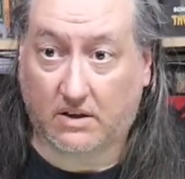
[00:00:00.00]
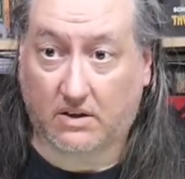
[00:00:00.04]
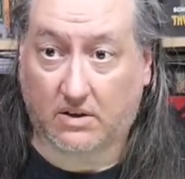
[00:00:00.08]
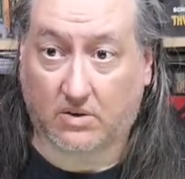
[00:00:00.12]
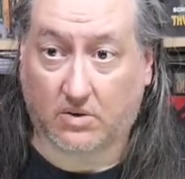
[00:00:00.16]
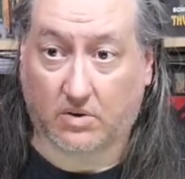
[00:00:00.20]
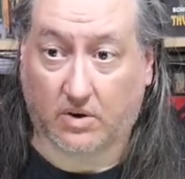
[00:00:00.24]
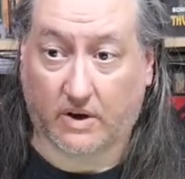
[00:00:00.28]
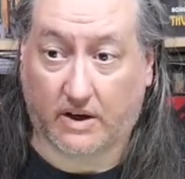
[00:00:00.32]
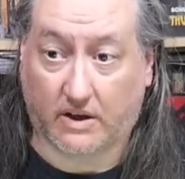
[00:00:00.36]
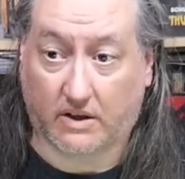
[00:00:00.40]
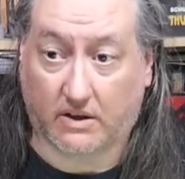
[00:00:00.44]

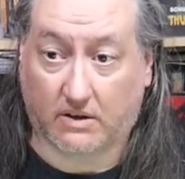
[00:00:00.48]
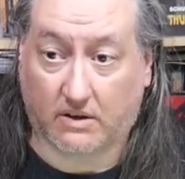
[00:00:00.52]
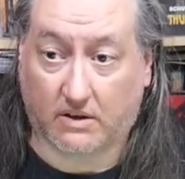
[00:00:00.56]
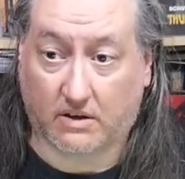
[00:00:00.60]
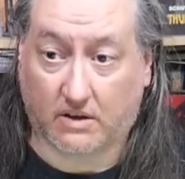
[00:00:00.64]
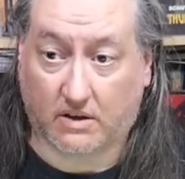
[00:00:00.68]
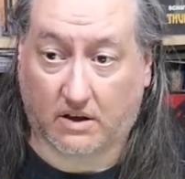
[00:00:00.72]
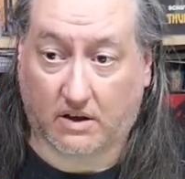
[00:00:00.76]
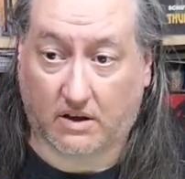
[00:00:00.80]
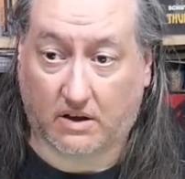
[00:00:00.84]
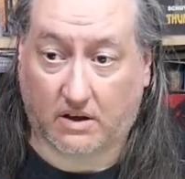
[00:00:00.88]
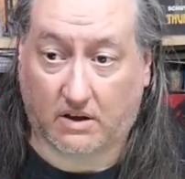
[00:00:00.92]

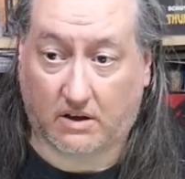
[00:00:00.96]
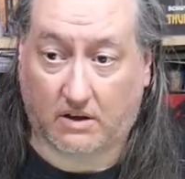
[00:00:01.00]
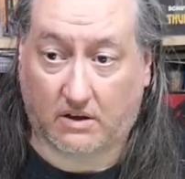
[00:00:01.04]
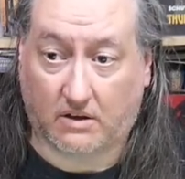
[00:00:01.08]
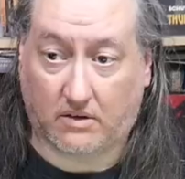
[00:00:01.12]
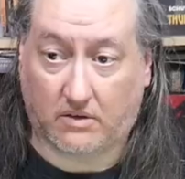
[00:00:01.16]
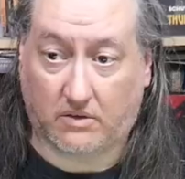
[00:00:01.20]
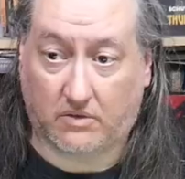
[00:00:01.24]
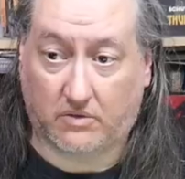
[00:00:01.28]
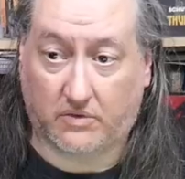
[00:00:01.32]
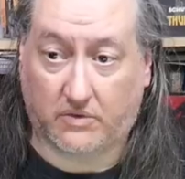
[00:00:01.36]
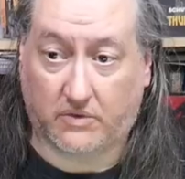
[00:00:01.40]
creator
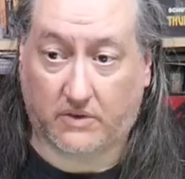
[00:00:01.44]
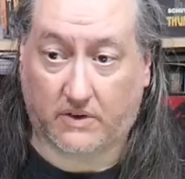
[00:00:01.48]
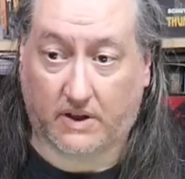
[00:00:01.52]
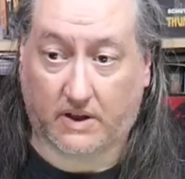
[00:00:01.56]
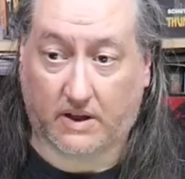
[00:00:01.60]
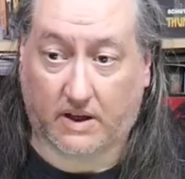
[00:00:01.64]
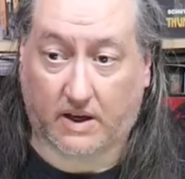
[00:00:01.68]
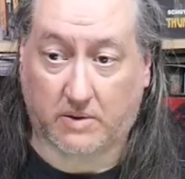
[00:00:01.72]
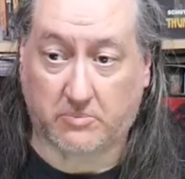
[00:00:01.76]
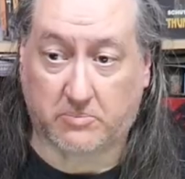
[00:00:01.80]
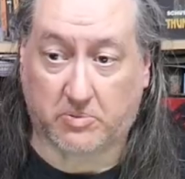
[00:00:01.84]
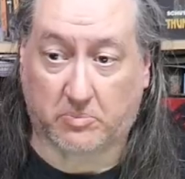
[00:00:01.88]
of
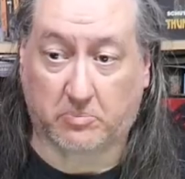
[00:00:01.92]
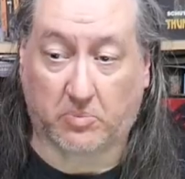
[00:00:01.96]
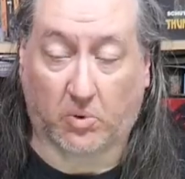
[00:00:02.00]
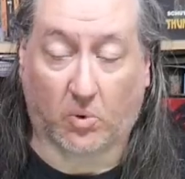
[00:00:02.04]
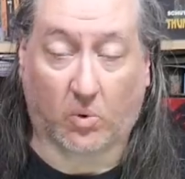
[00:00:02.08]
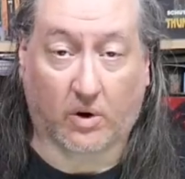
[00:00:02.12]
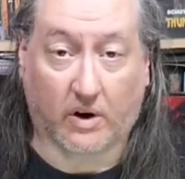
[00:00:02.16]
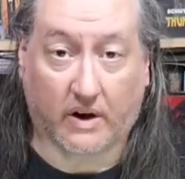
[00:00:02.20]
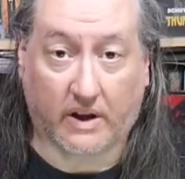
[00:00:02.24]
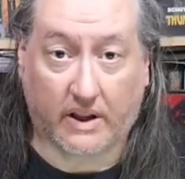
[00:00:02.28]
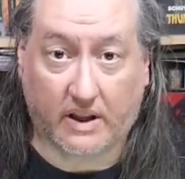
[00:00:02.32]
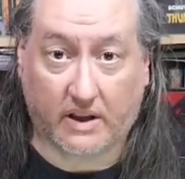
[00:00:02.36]

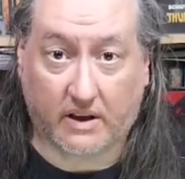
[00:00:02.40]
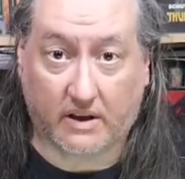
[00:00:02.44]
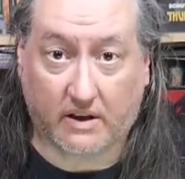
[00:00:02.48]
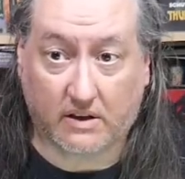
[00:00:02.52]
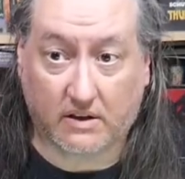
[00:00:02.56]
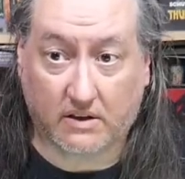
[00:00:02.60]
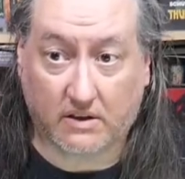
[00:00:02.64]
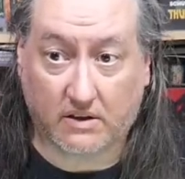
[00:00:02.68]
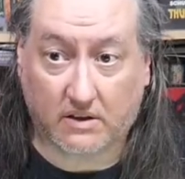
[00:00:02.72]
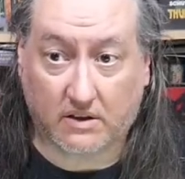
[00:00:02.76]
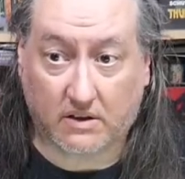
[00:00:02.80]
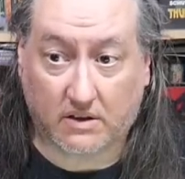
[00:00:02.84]
Hyperborea,
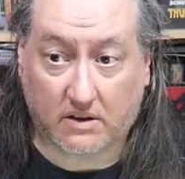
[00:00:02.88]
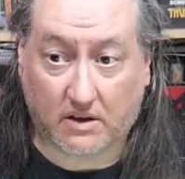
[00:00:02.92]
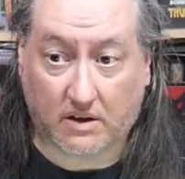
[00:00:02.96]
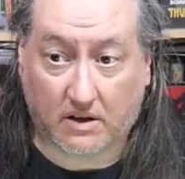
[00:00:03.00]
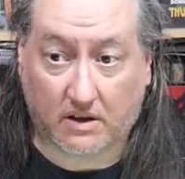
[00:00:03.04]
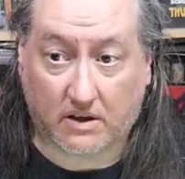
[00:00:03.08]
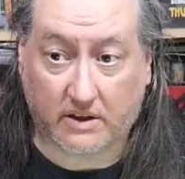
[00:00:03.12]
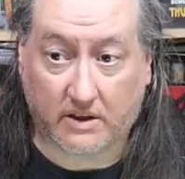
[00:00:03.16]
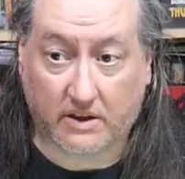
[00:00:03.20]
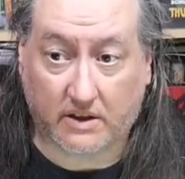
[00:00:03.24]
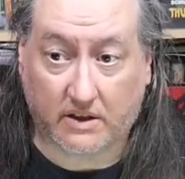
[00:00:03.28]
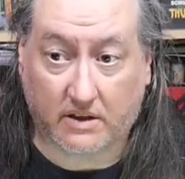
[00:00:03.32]

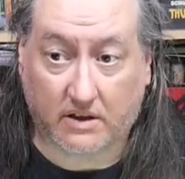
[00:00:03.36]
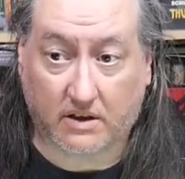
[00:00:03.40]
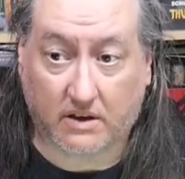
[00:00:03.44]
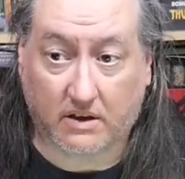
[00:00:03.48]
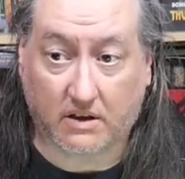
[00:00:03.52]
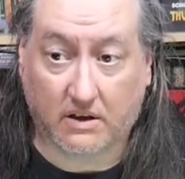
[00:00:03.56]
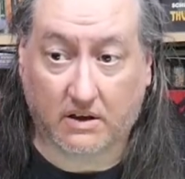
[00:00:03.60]
on here.